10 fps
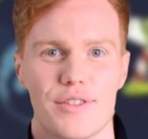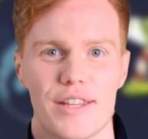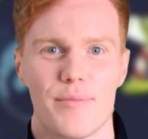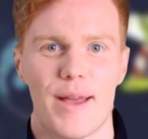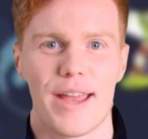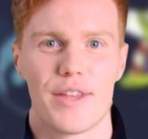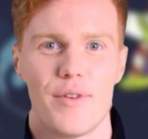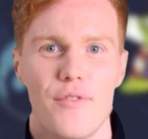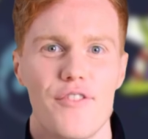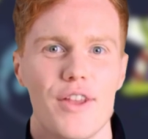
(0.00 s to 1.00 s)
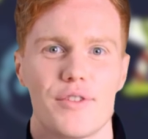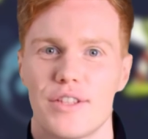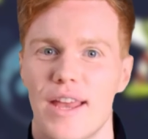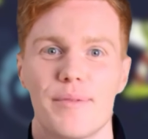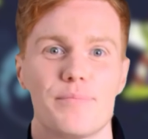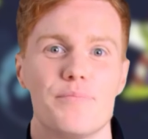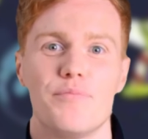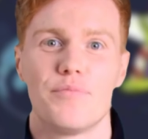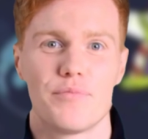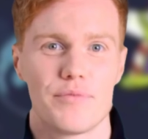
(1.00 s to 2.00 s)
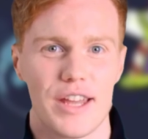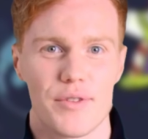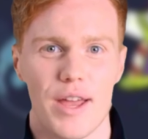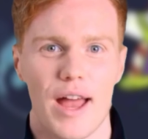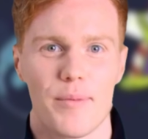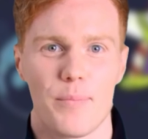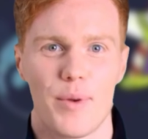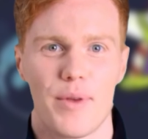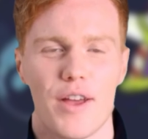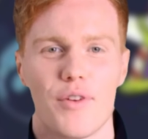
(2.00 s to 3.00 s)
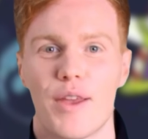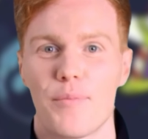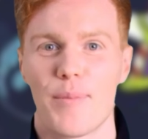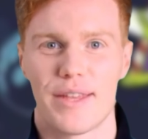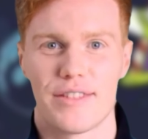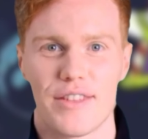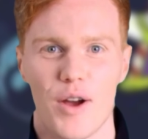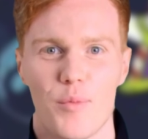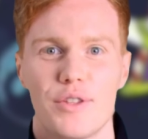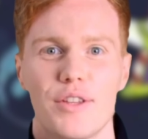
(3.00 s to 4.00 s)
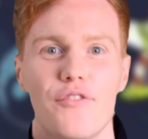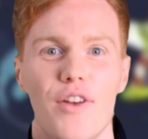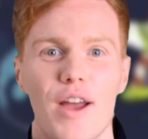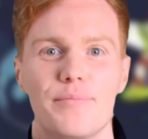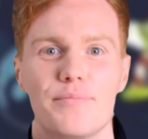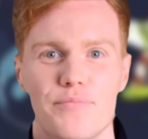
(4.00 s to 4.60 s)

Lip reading: seen Lightyear in theaters yet? Leave a comment below and let us know what you thought.